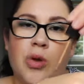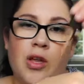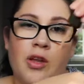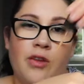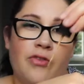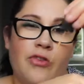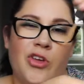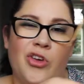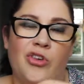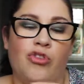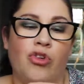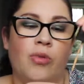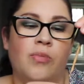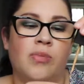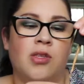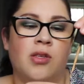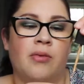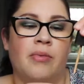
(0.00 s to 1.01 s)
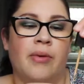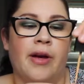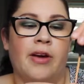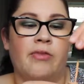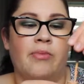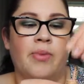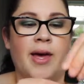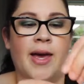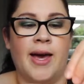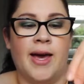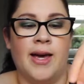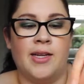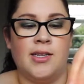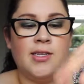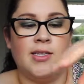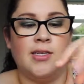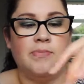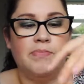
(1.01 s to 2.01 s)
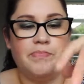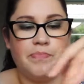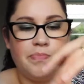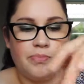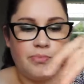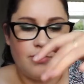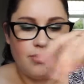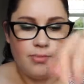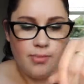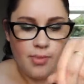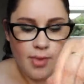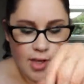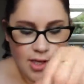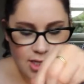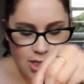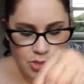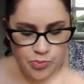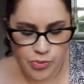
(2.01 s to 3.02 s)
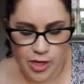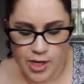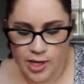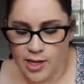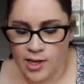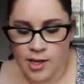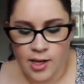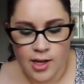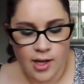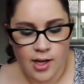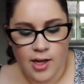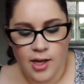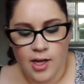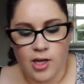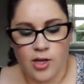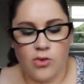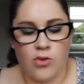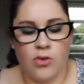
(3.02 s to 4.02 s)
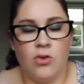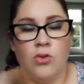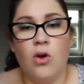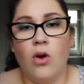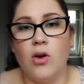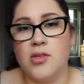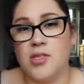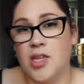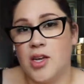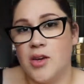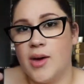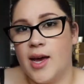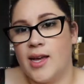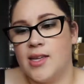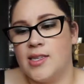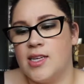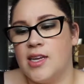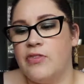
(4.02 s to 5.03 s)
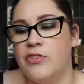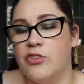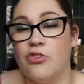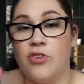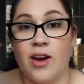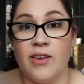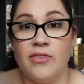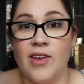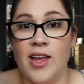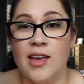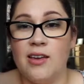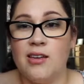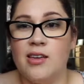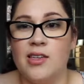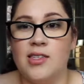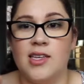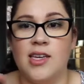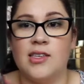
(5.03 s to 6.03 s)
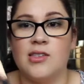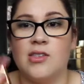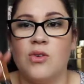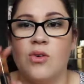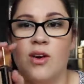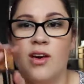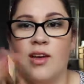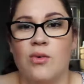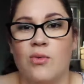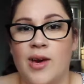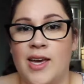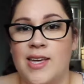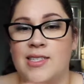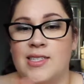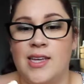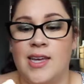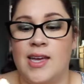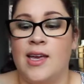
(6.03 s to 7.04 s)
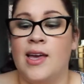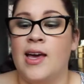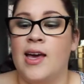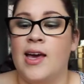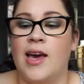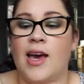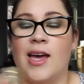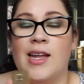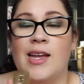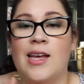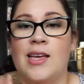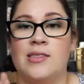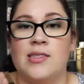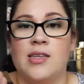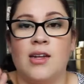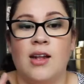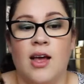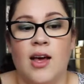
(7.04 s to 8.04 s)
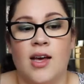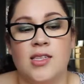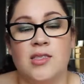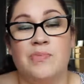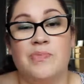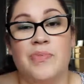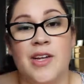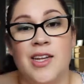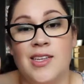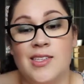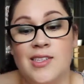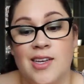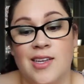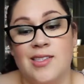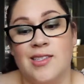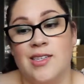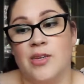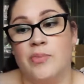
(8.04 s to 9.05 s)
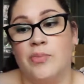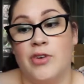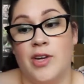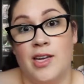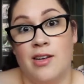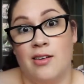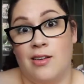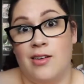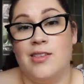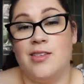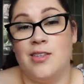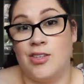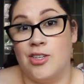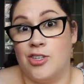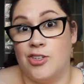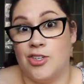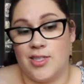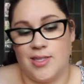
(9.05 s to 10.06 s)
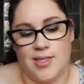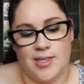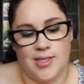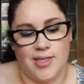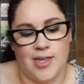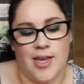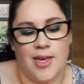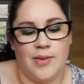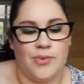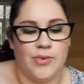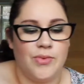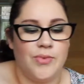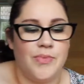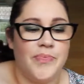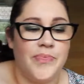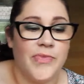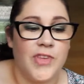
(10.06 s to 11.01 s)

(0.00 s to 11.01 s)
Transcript: putting a few drops on the back of my hand. It's brilliant. Not so handy for travelling because it is quite weighty and it is glass but it does look pretty nice on your dressing table.